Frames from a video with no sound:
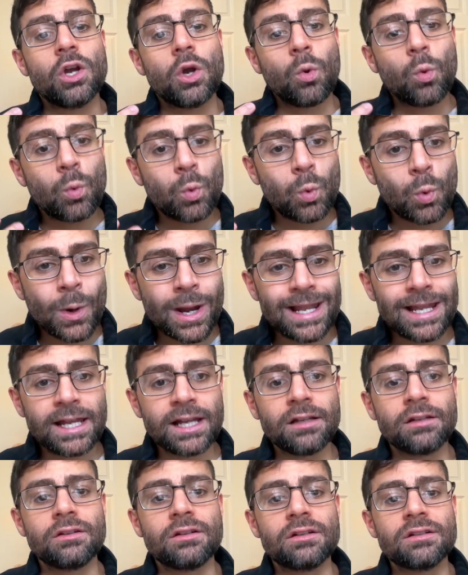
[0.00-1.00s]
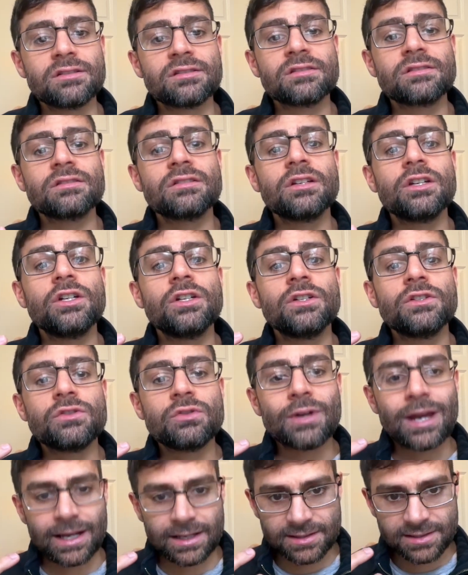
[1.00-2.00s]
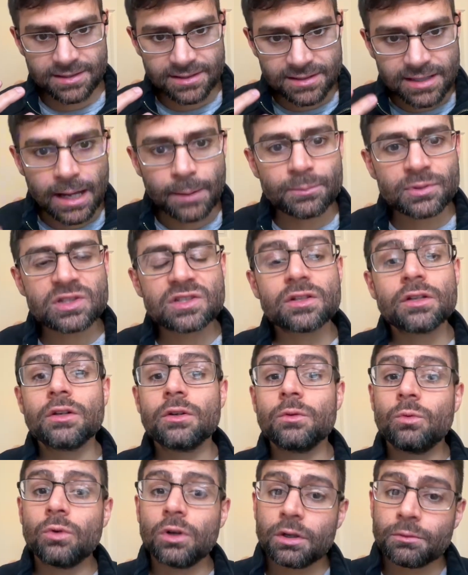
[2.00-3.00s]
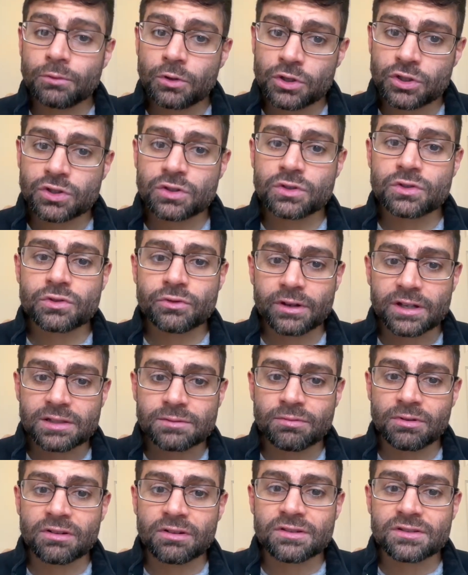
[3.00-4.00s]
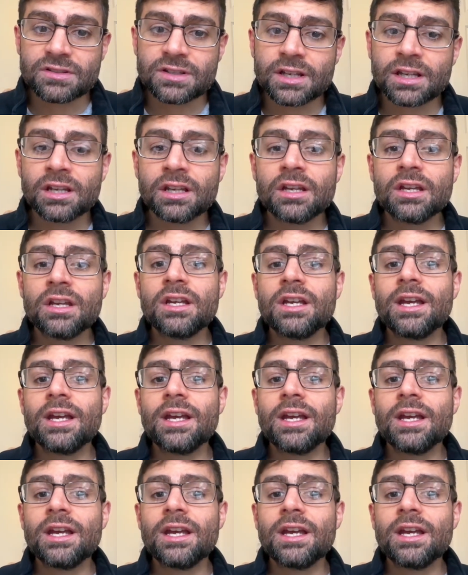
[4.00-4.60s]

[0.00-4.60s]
willingness to accept what emotions you're experiencing